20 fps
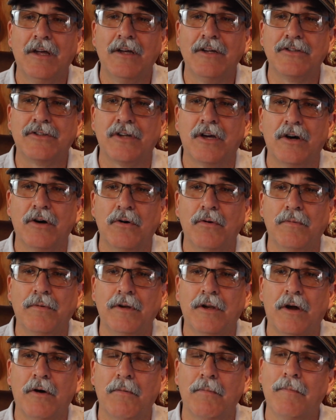
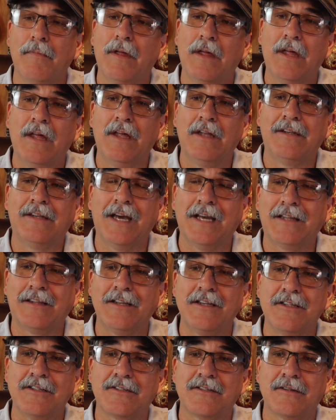So, take
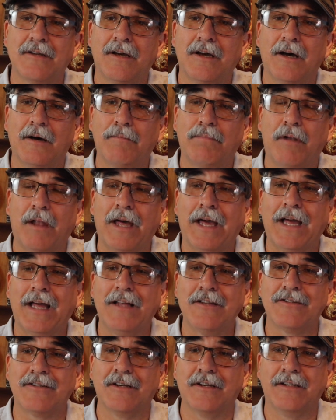these
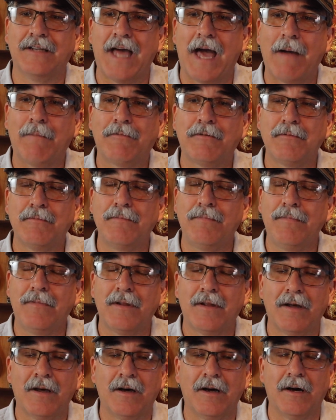plans and adapt them
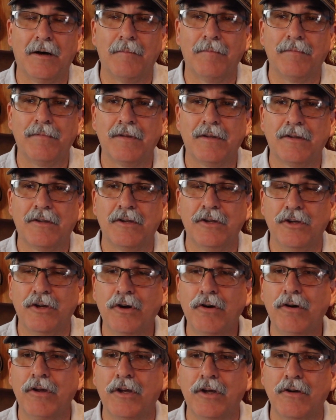to
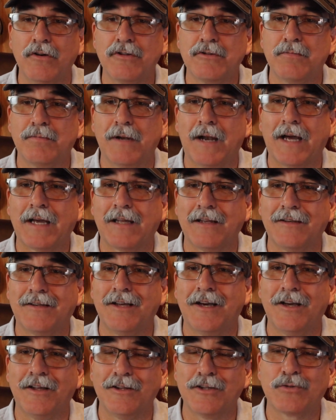your use, but I can
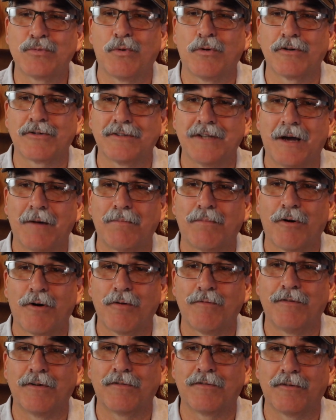tell you this works out
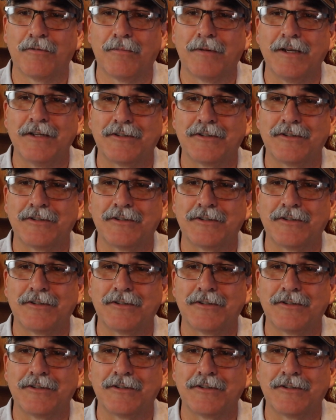perfect for me